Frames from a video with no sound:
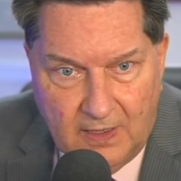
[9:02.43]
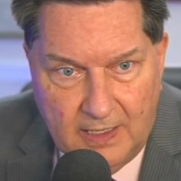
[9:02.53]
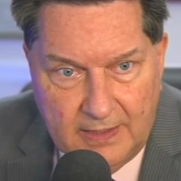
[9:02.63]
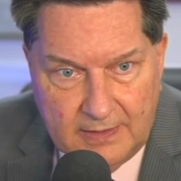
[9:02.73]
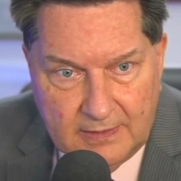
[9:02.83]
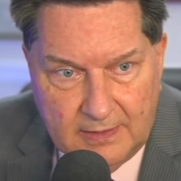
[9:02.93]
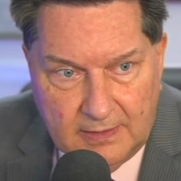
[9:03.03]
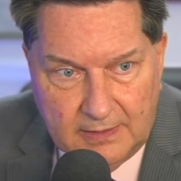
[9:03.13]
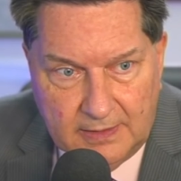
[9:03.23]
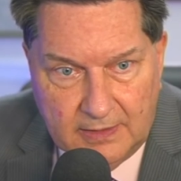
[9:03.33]
find
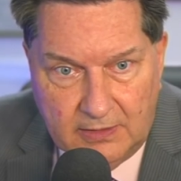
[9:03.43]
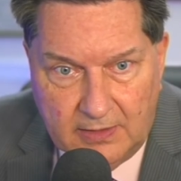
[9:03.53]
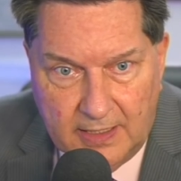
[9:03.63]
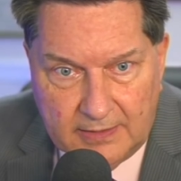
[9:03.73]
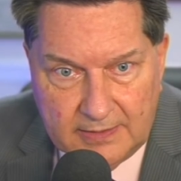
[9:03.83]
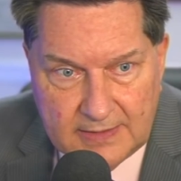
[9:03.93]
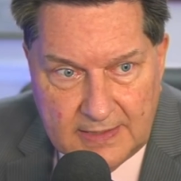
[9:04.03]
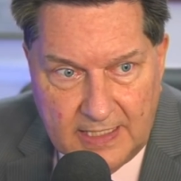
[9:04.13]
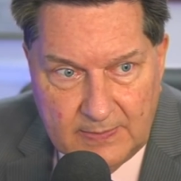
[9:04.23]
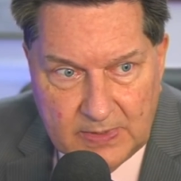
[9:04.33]
on the internet this
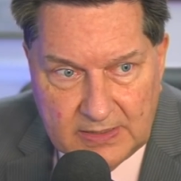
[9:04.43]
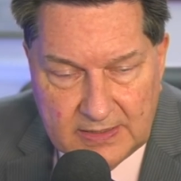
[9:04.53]
statement